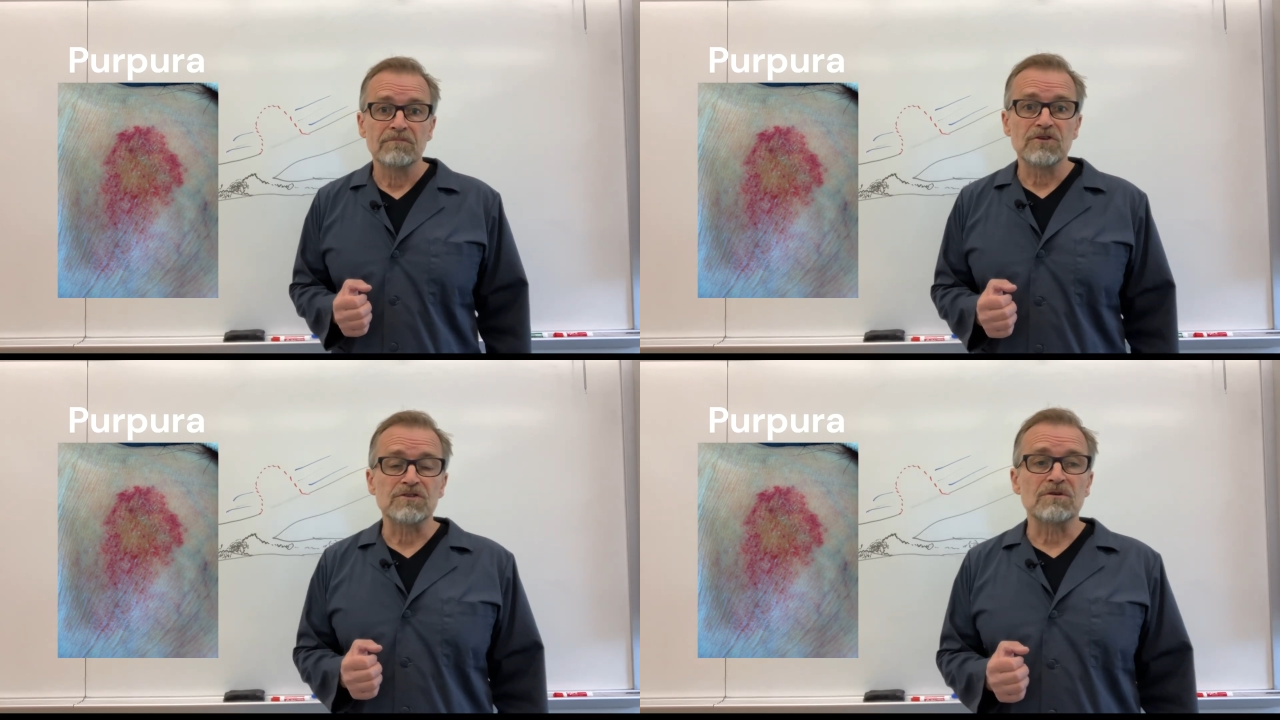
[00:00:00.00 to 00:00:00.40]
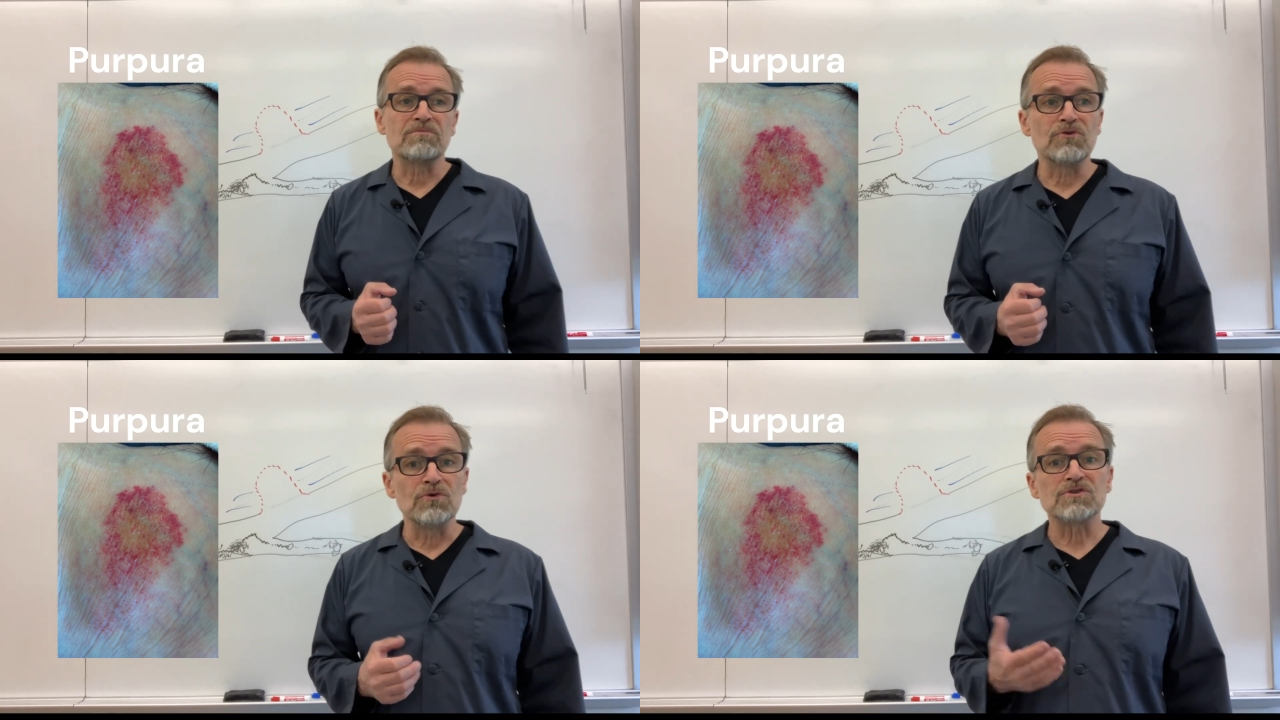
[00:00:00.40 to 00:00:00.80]
Just a
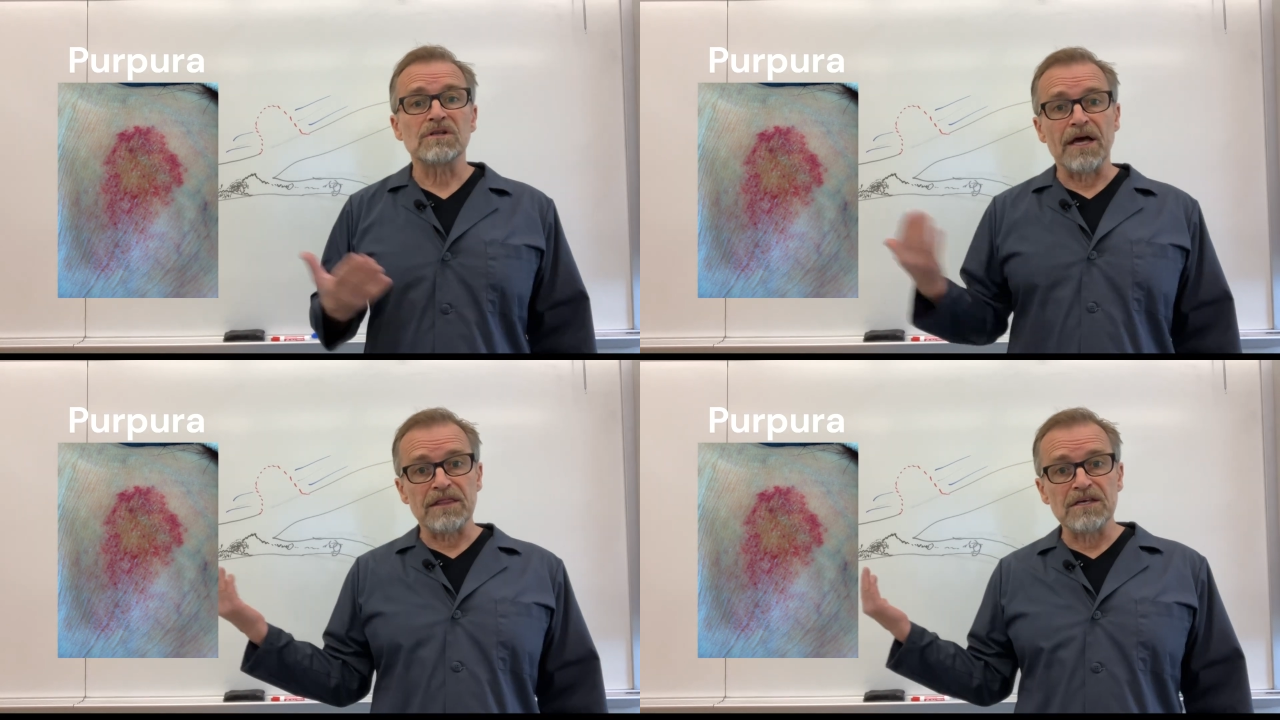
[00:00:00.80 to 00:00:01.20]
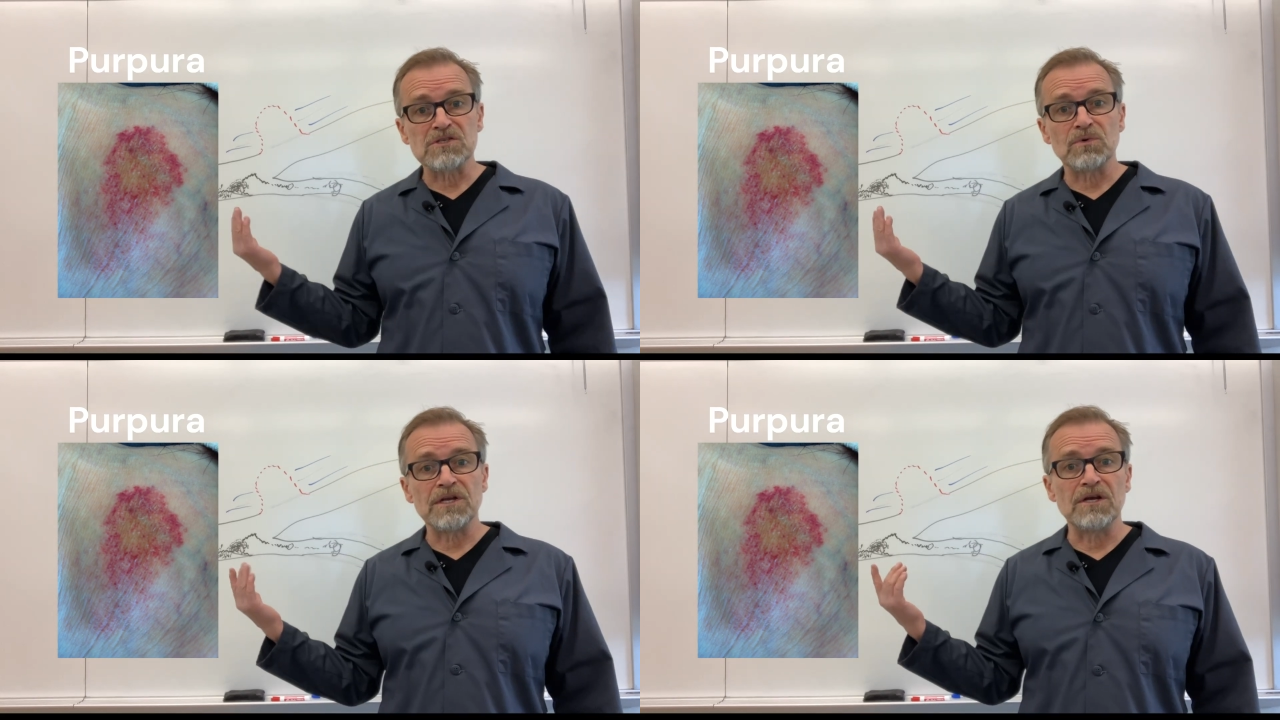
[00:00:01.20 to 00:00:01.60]
bruise like this
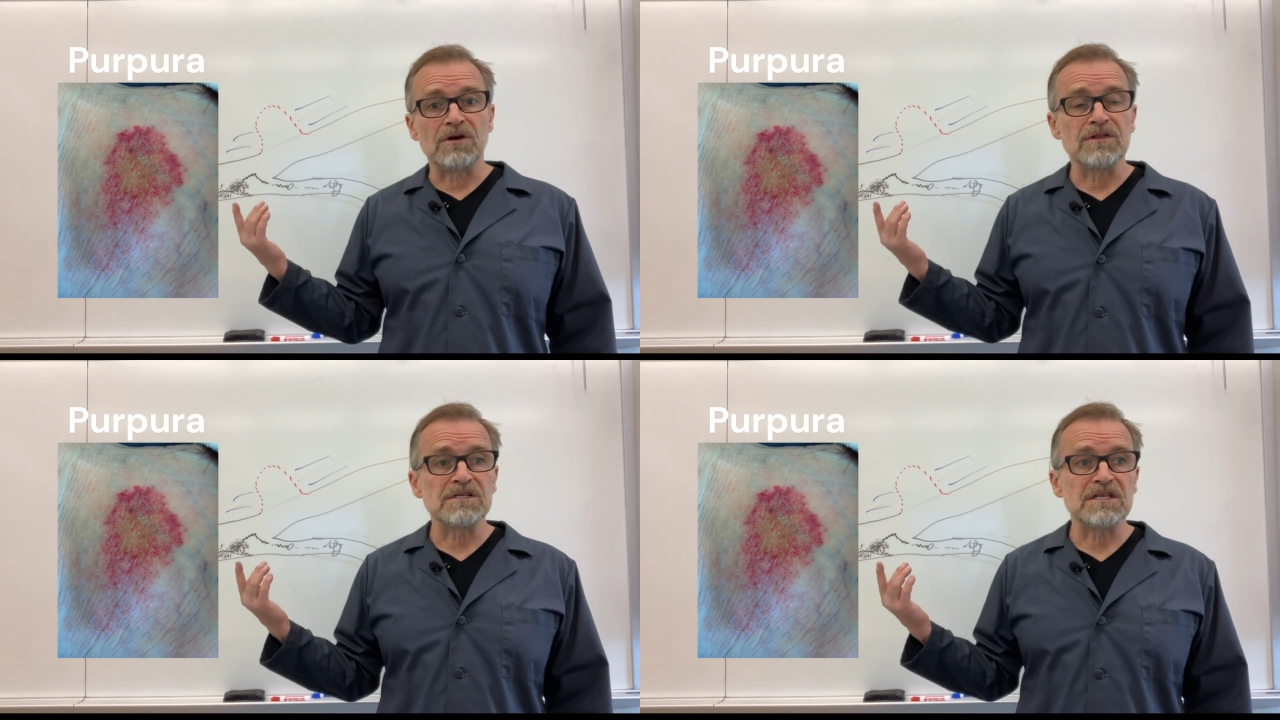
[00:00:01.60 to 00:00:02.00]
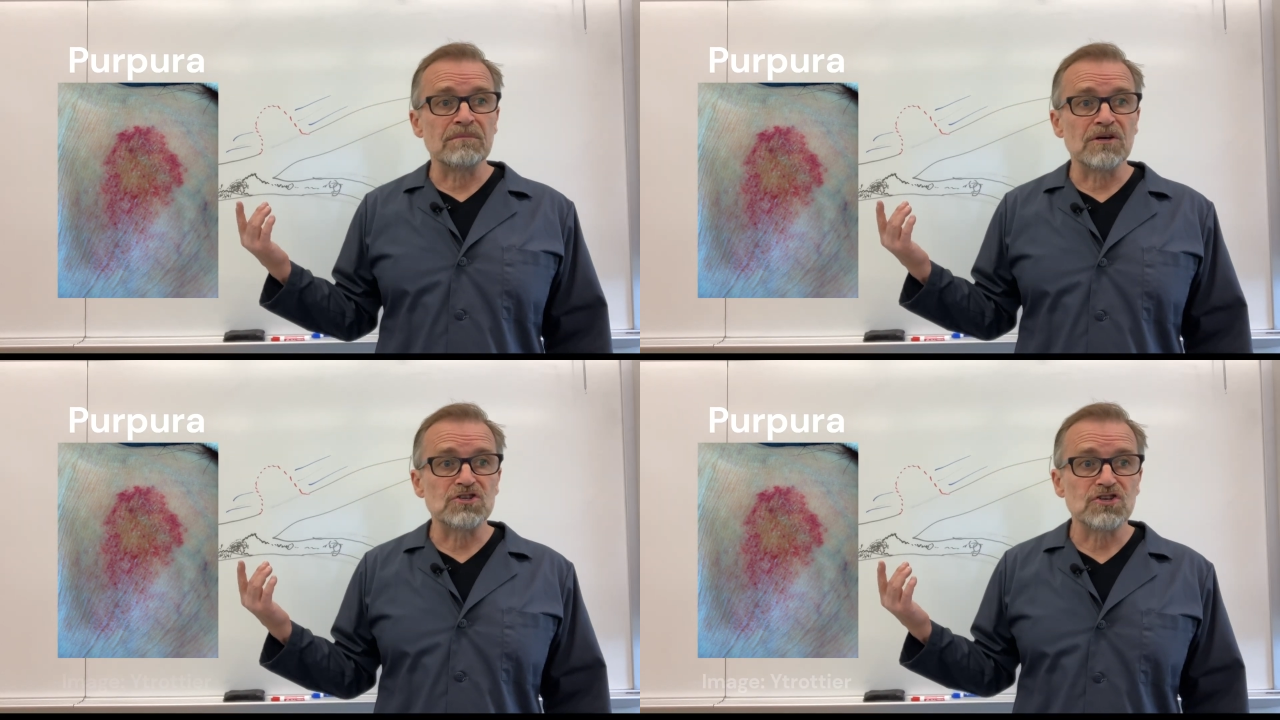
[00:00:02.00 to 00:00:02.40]
one here in this
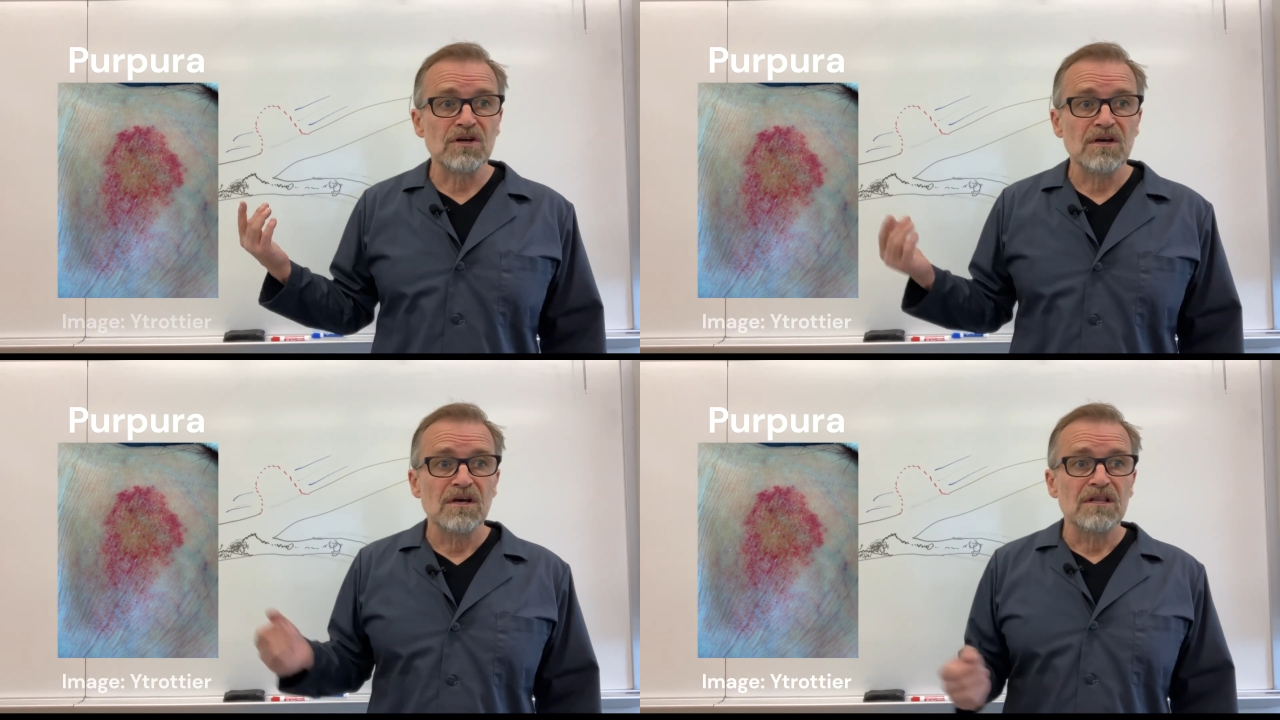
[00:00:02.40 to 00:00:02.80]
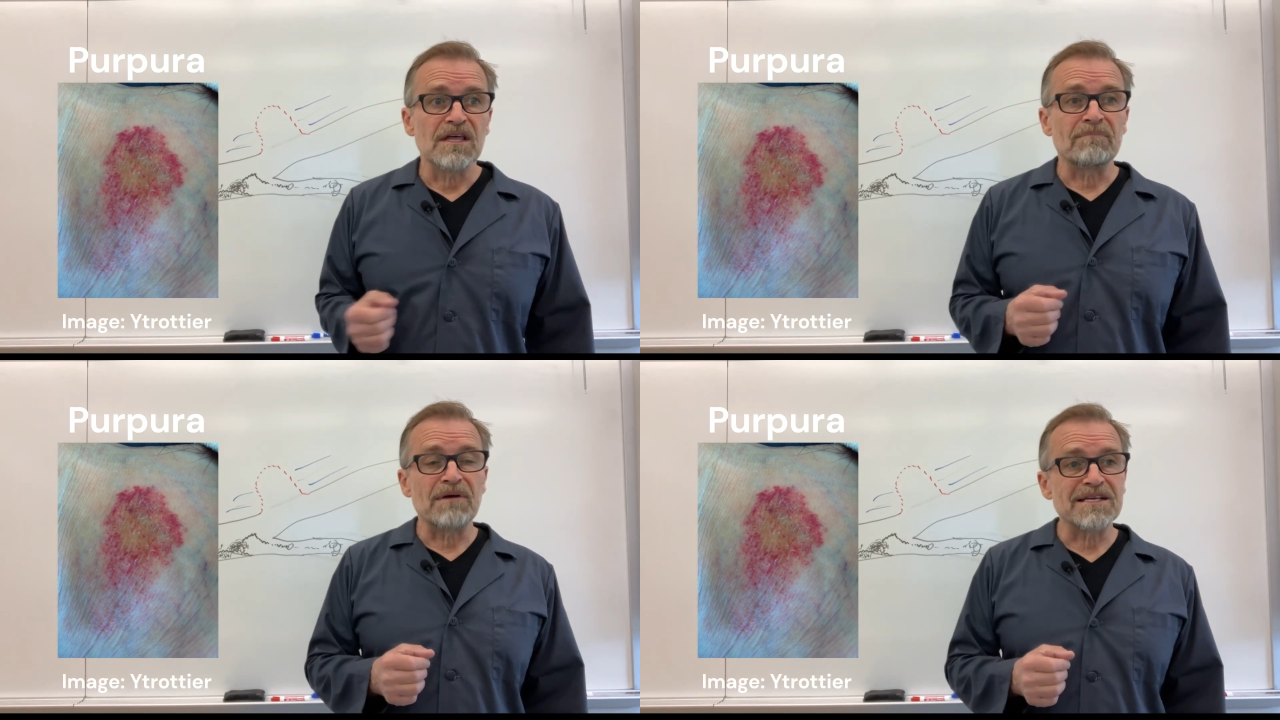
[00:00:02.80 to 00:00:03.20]
image
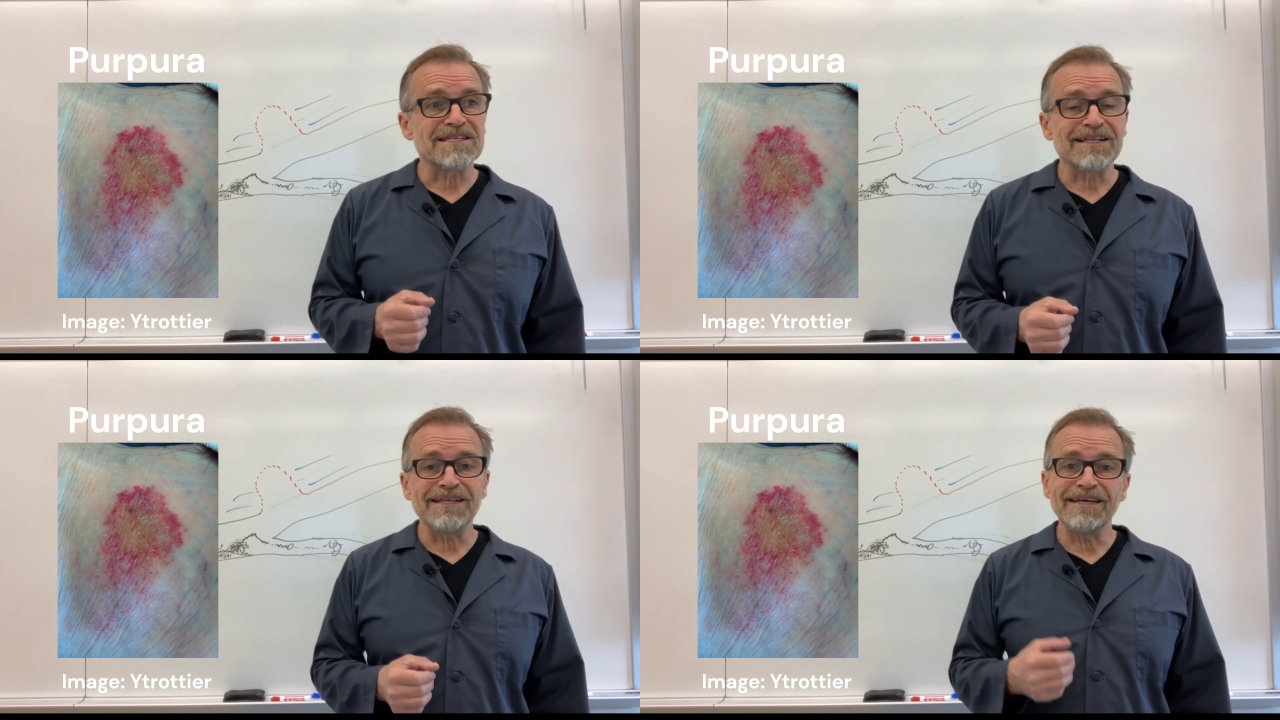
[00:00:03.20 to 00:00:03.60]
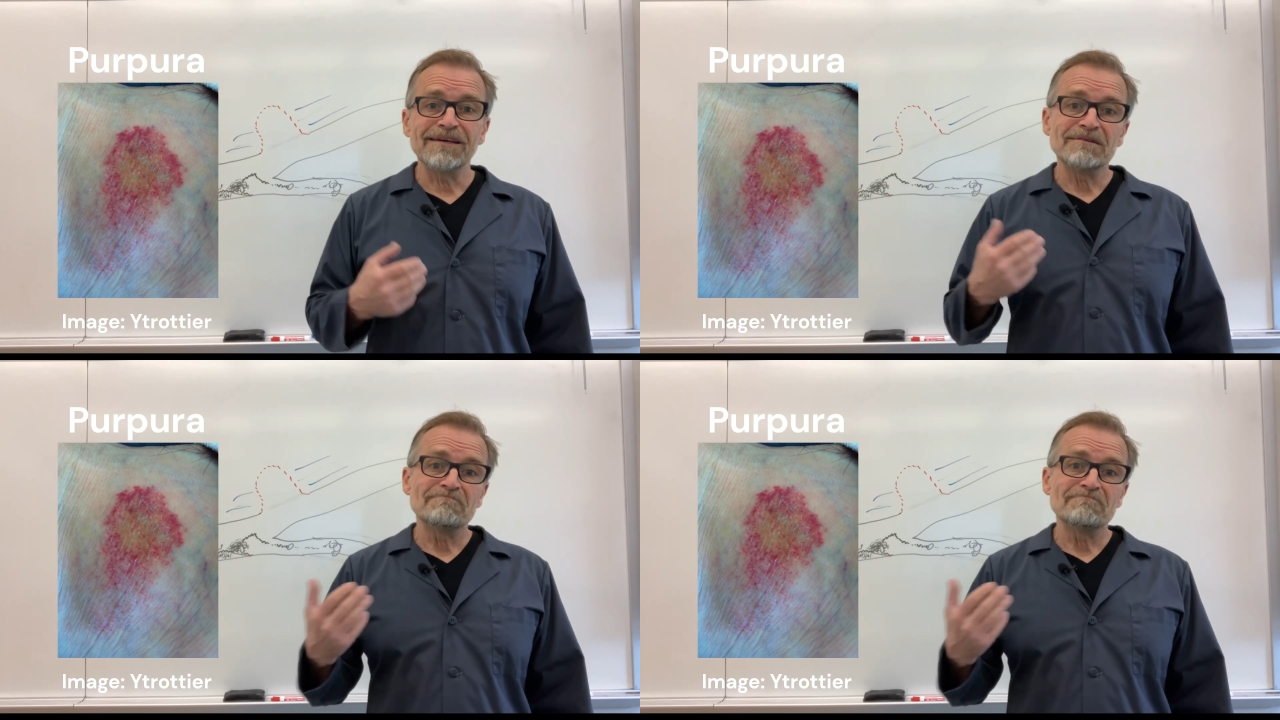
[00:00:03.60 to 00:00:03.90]
that basically